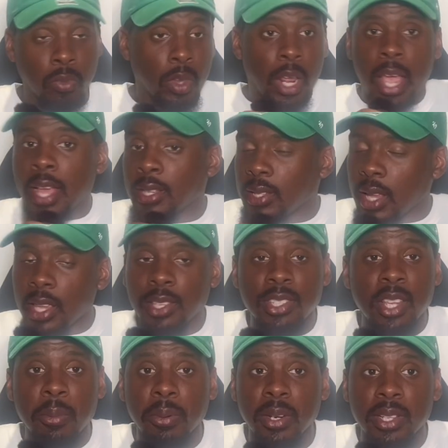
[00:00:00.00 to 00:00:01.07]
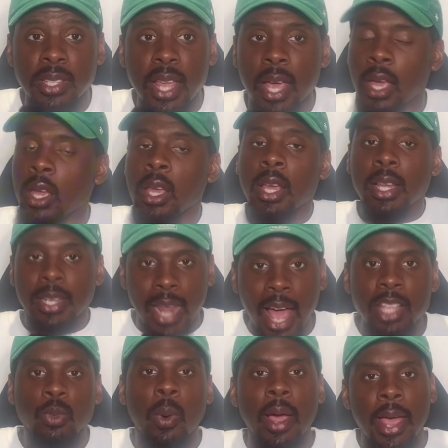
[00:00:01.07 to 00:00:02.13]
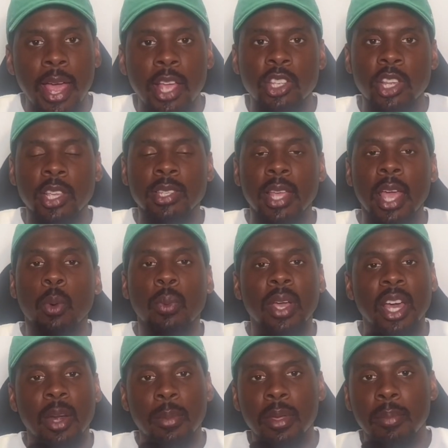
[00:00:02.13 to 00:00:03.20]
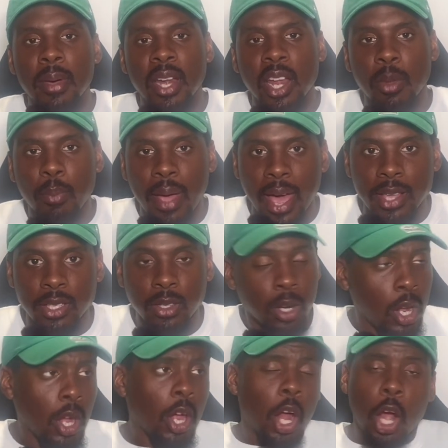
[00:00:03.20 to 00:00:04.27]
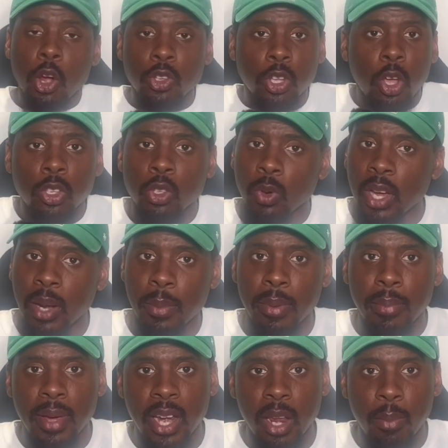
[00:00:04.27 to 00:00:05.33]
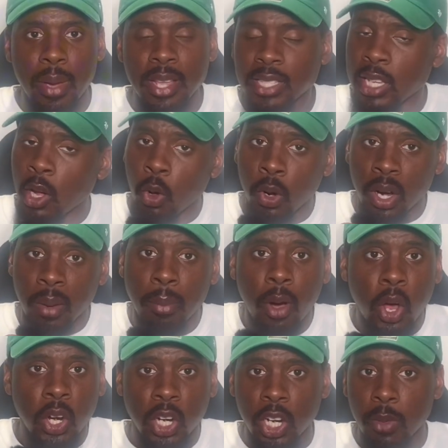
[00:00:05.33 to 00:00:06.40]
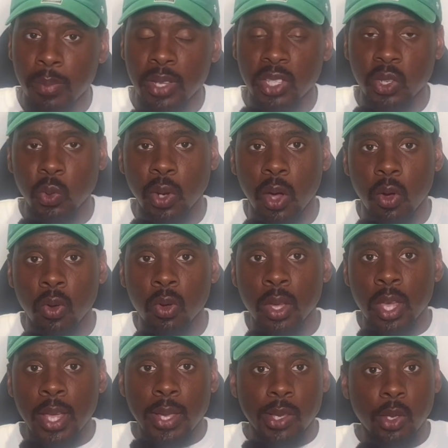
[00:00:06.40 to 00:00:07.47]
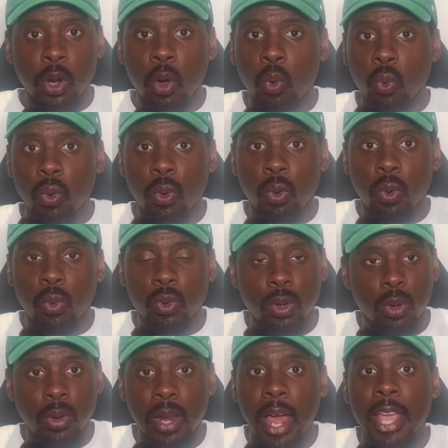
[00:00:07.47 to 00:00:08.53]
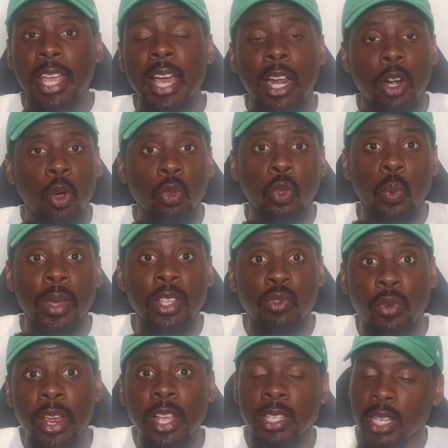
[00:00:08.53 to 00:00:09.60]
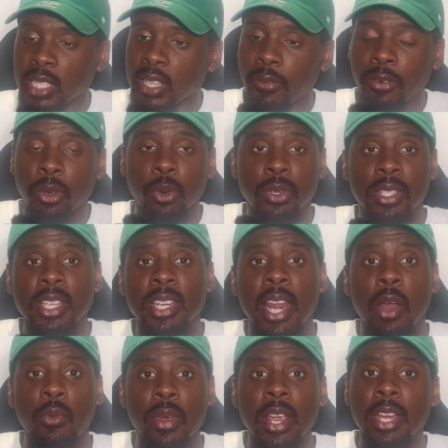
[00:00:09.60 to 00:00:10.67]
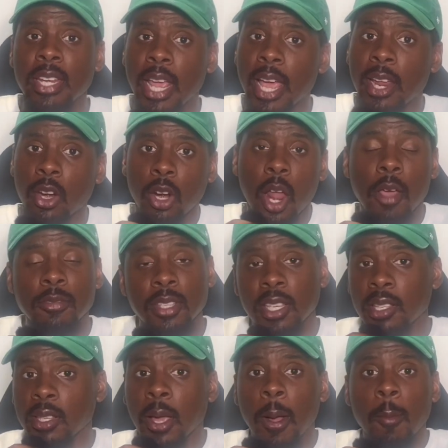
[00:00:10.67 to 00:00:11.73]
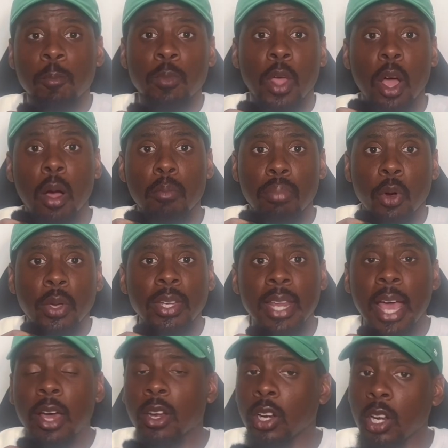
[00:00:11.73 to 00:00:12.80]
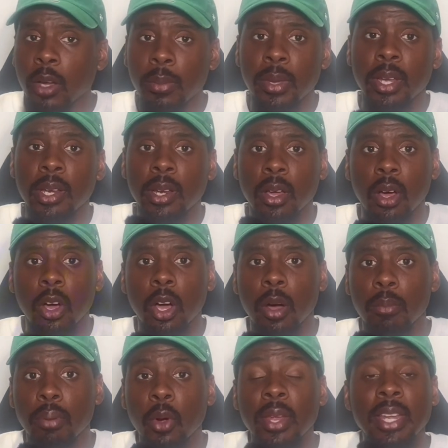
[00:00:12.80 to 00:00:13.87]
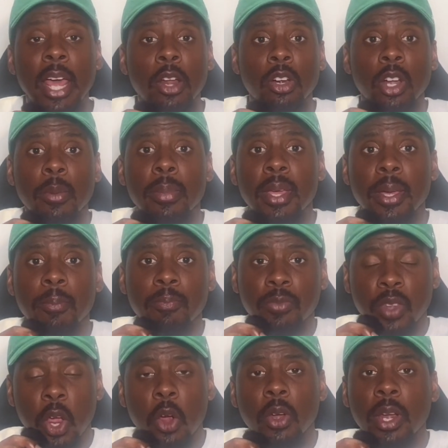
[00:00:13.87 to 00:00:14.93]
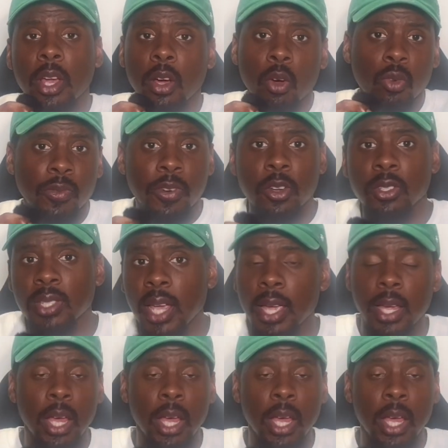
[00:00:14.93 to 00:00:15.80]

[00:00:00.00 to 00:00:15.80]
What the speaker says: It's simple as that. That's why AJ saying we got to be better in passing. Hurts also got to be better in passing. He holding the ball a little bit too long. You know, now he got to go through his reads, because if you'd have seen that read, Dan Orlovsky's broke it down a little bit earlier on first take.